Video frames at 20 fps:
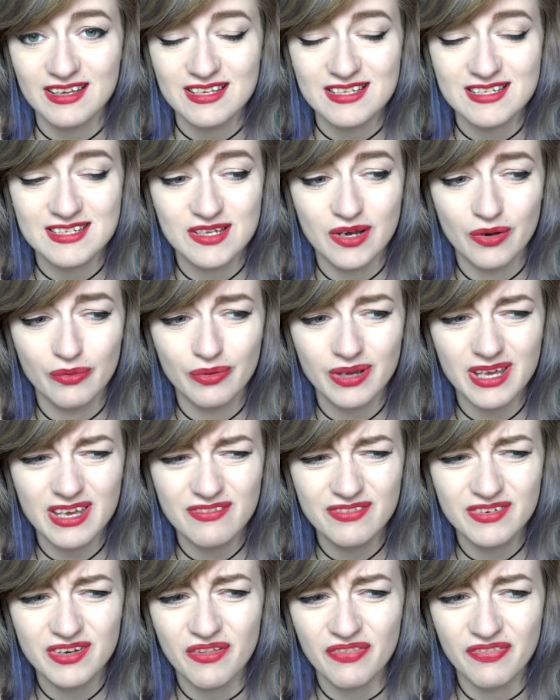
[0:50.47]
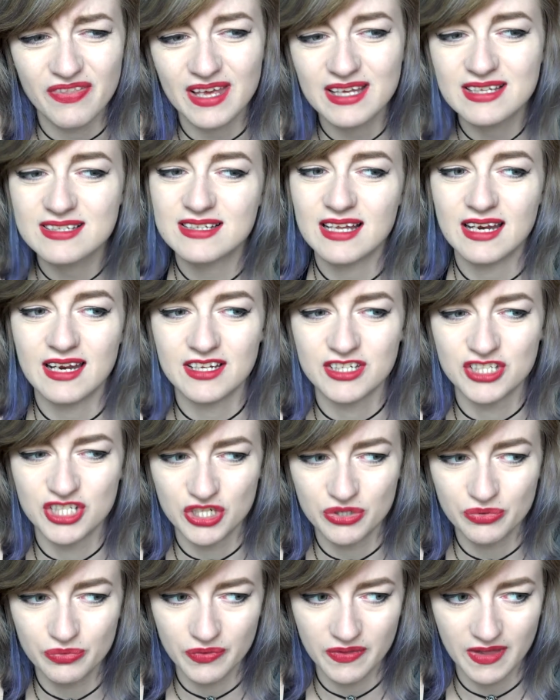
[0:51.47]
So even the things that I
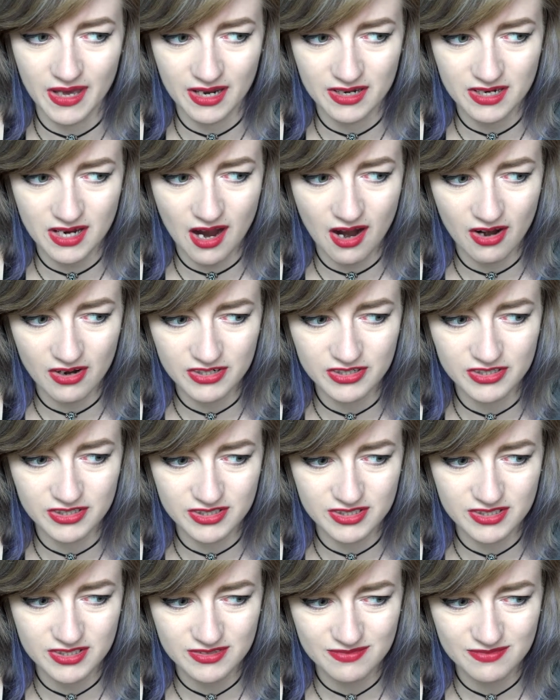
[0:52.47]
do that aren't